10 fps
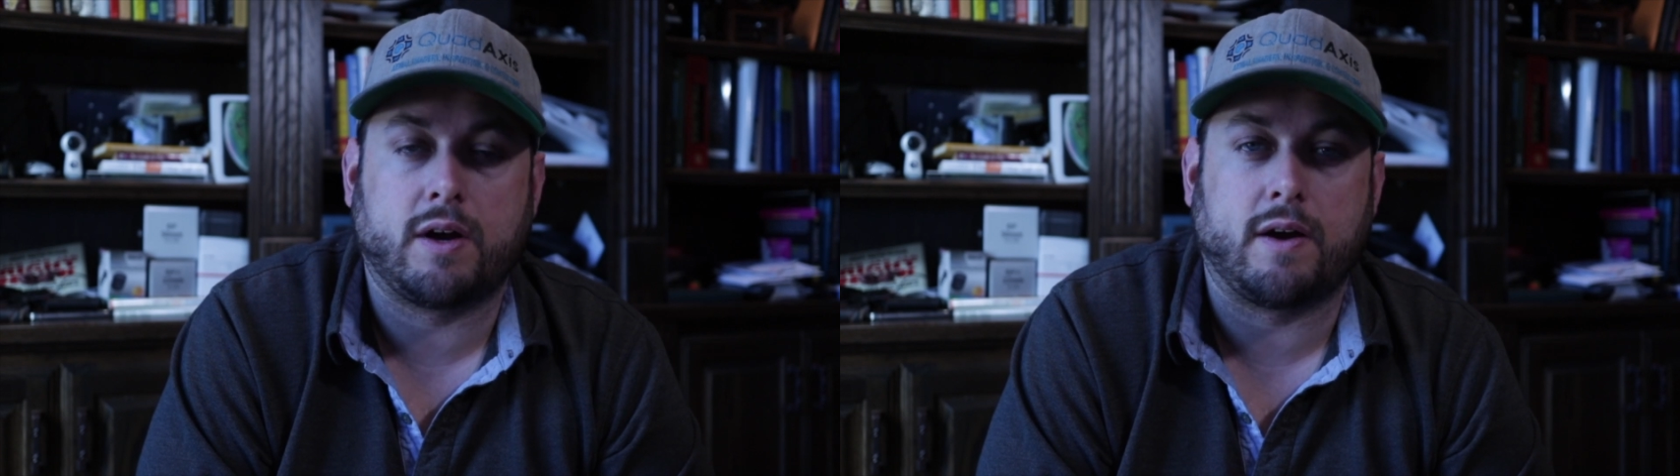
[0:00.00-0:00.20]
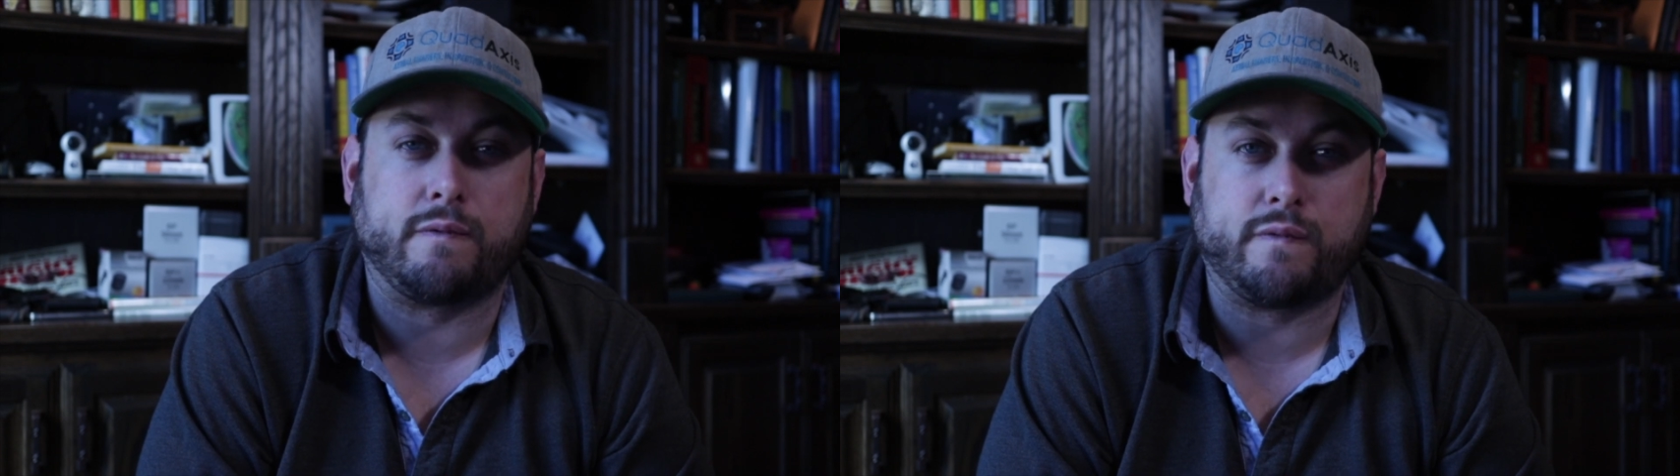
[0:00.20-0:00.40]

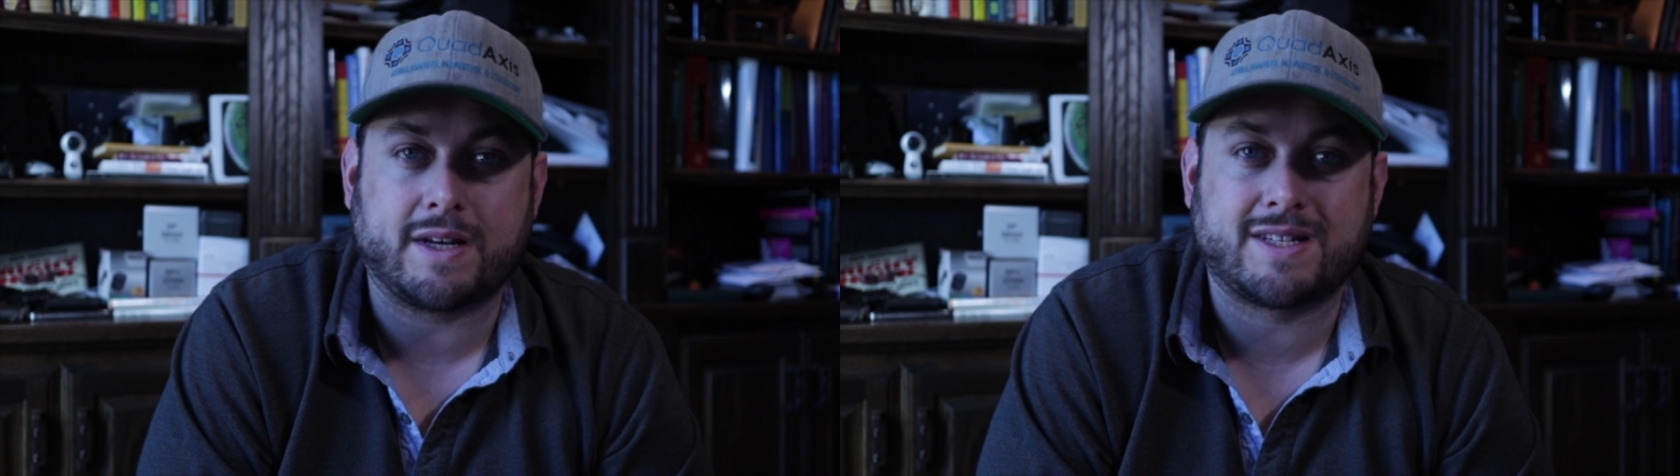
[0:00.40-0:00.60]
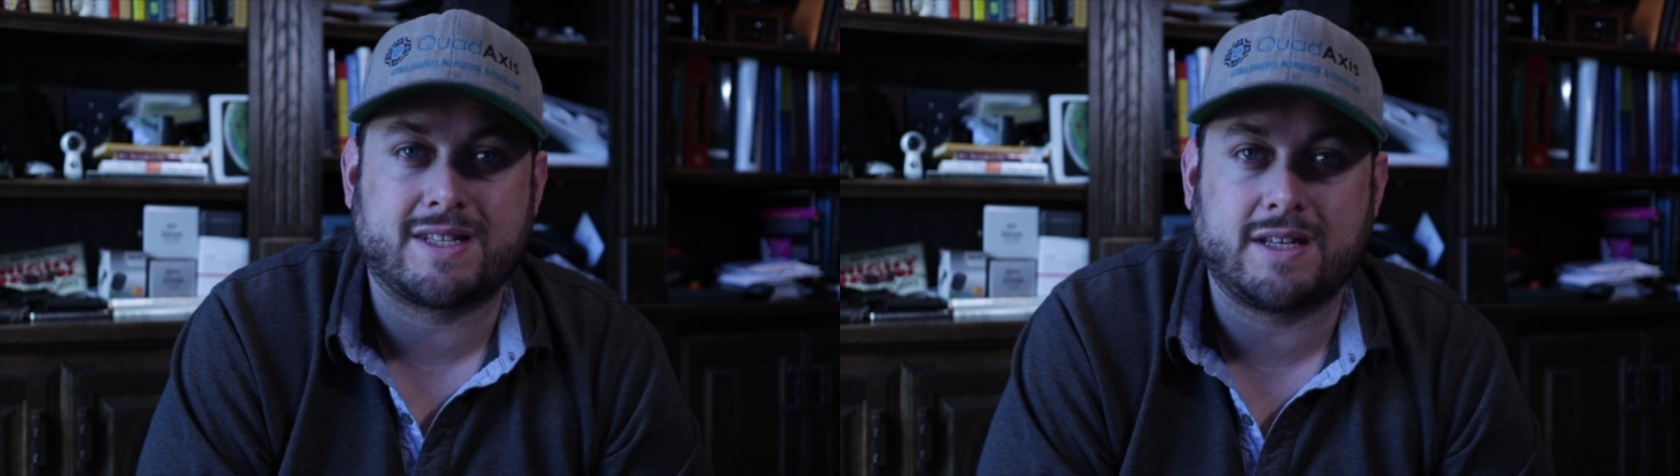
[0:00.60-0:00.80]

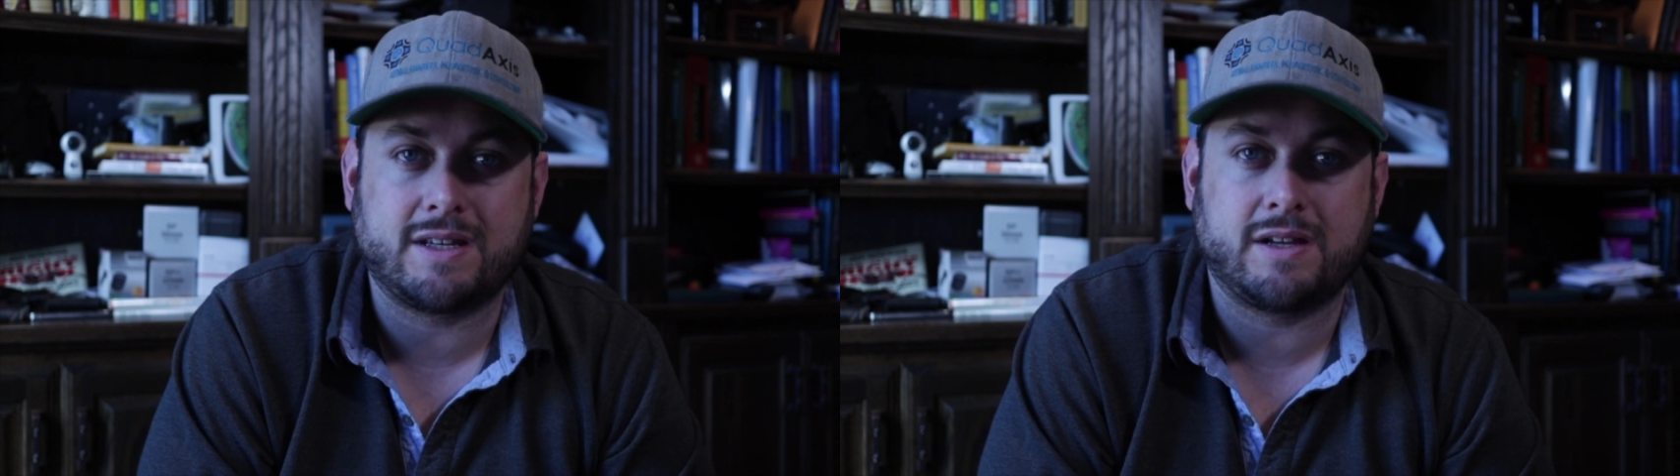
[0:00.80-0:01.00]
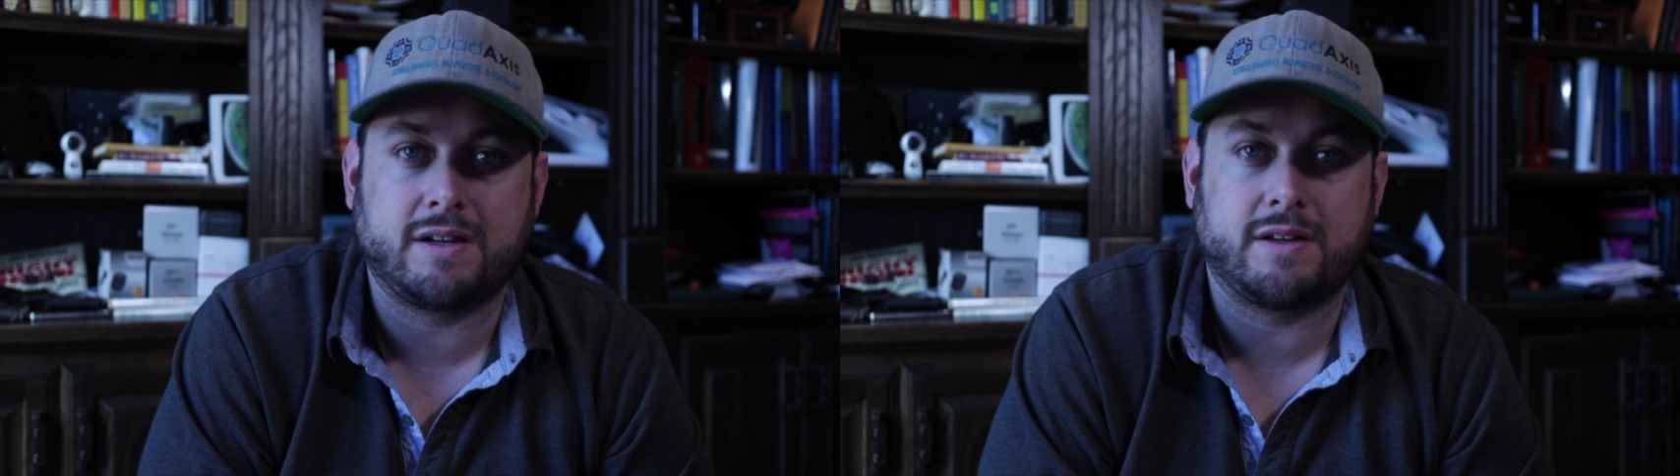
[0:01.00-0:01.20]
affix
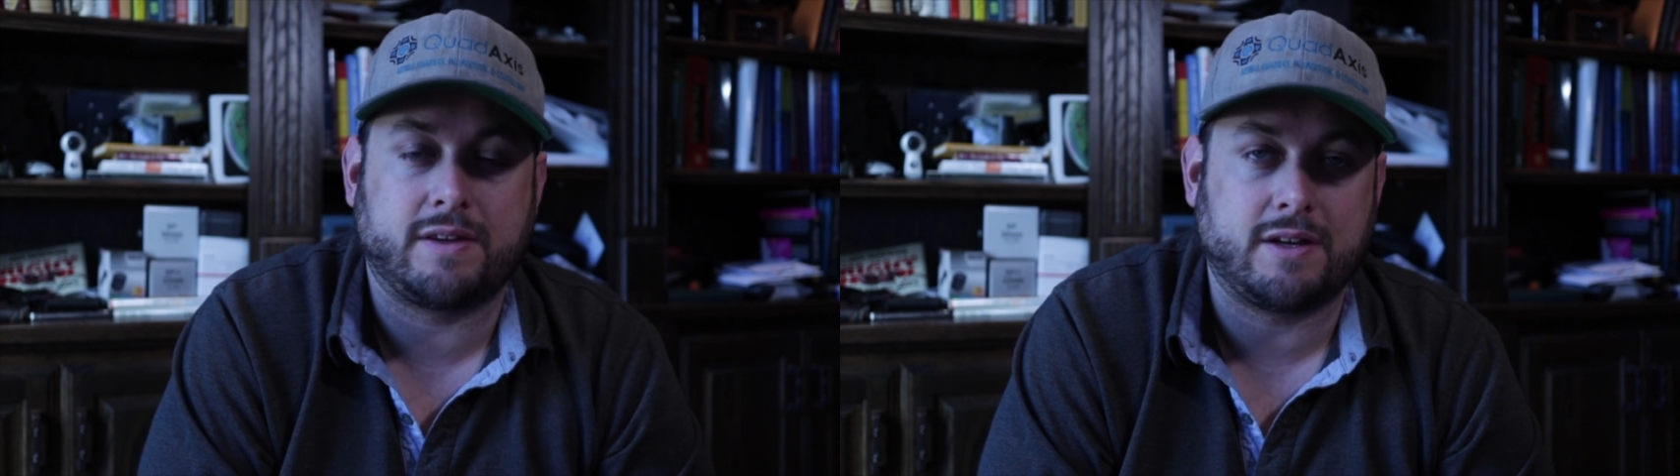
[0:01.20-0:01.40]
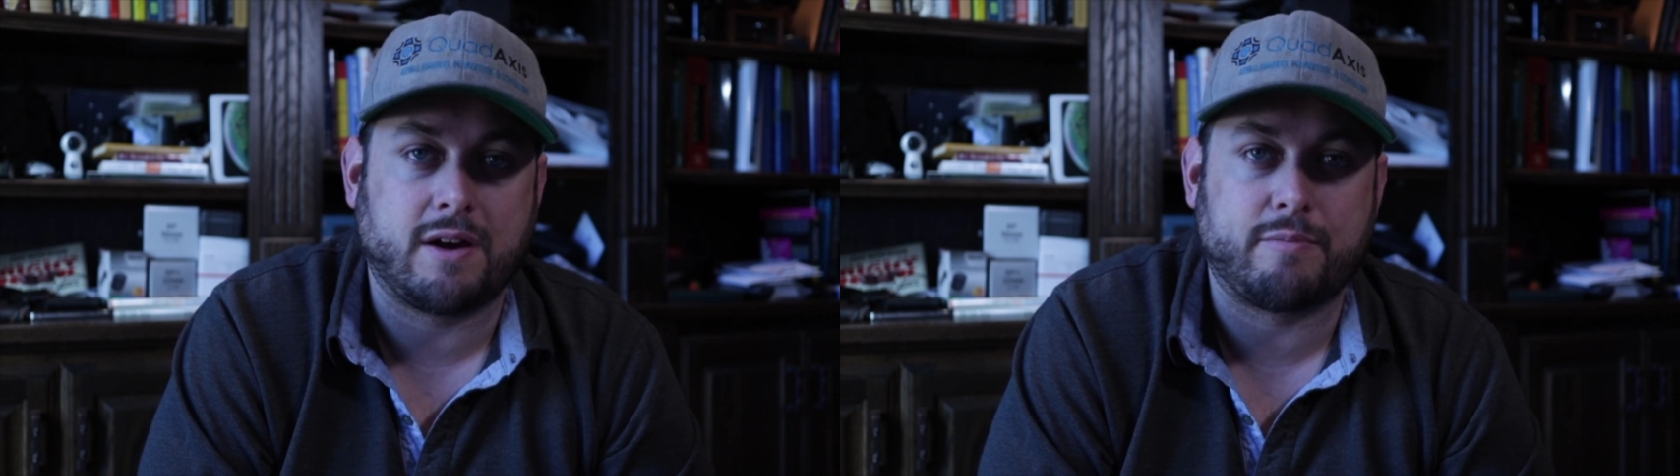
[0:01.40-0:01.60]
the
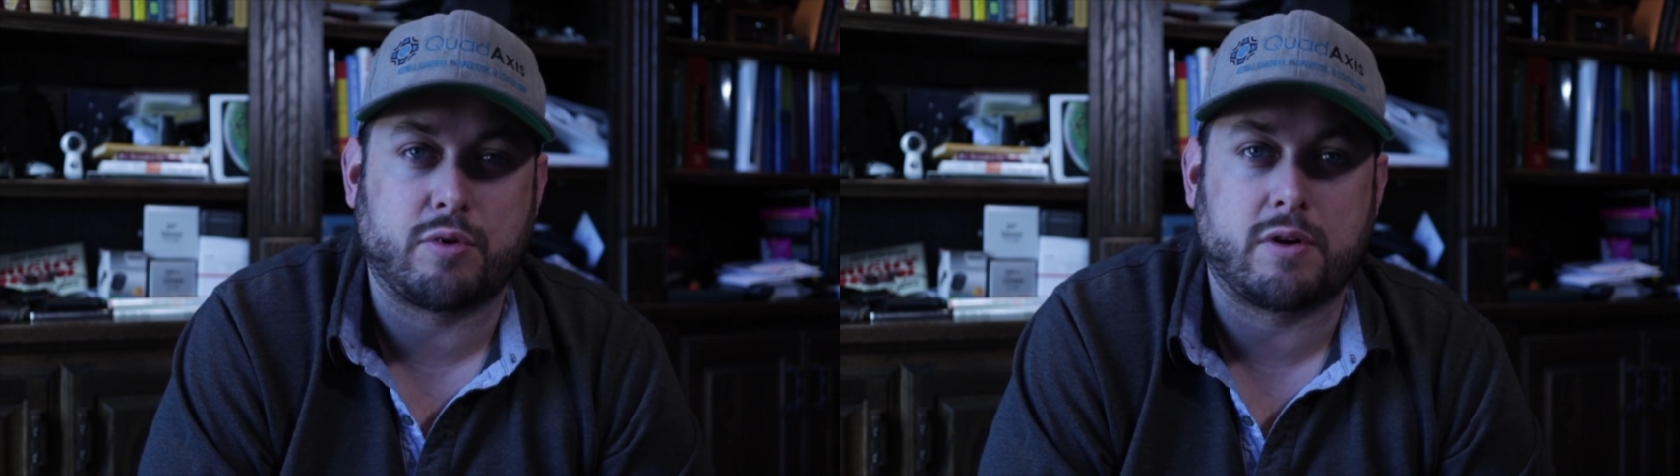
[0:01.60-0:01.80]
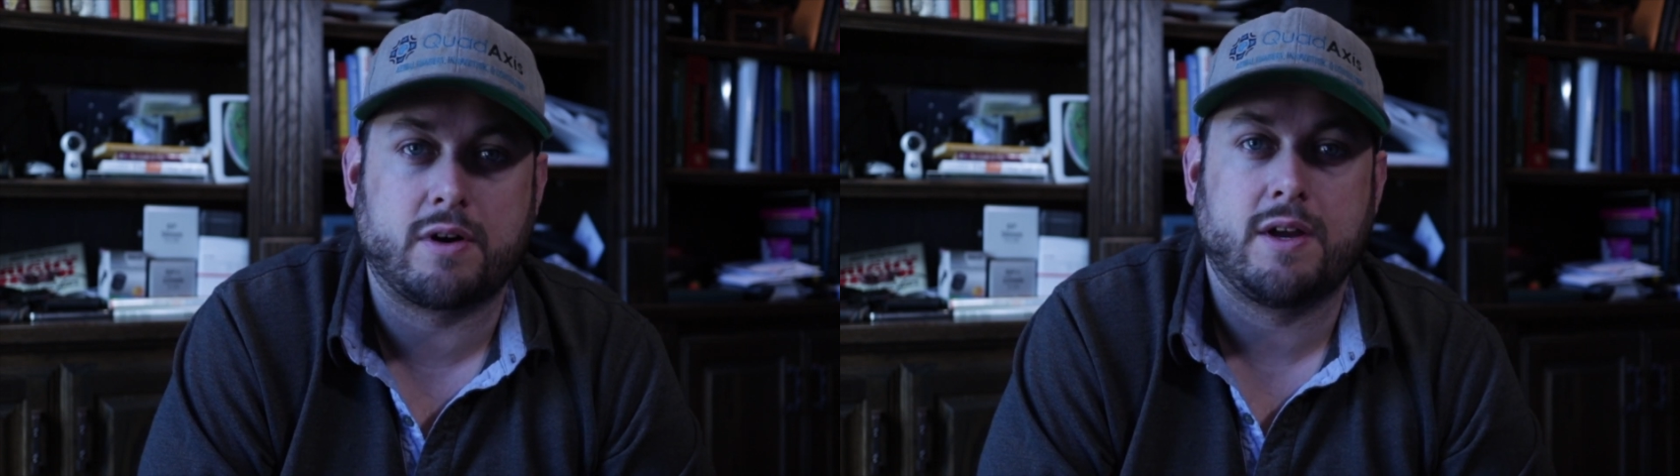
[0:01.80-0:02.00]

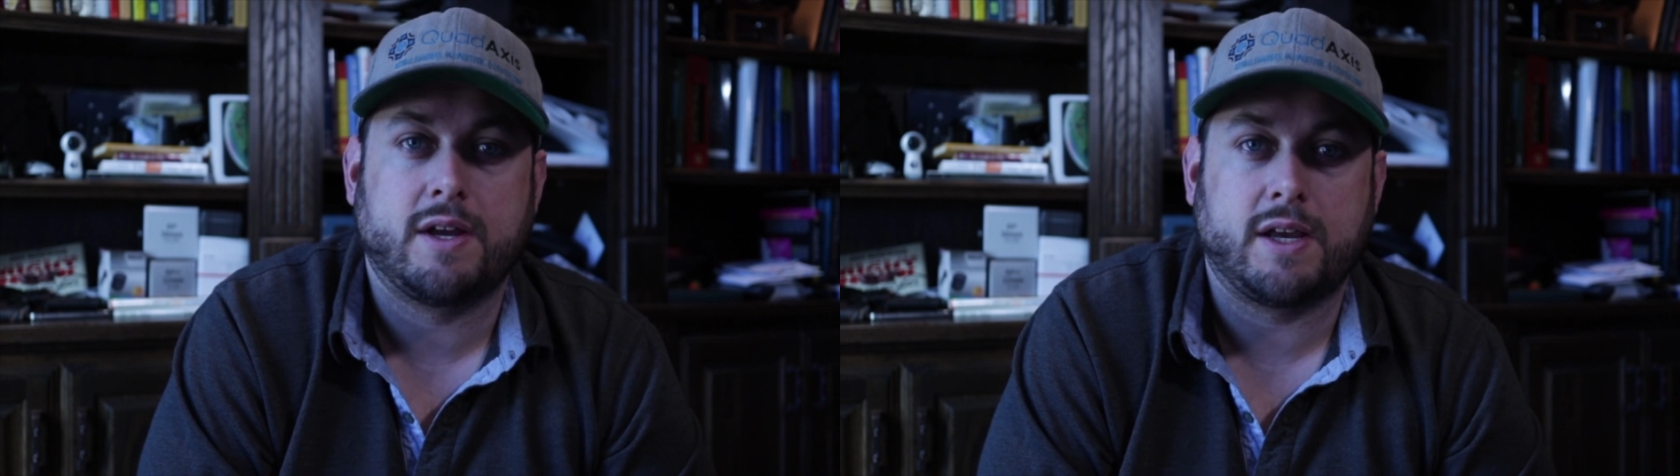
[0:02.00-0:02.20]
number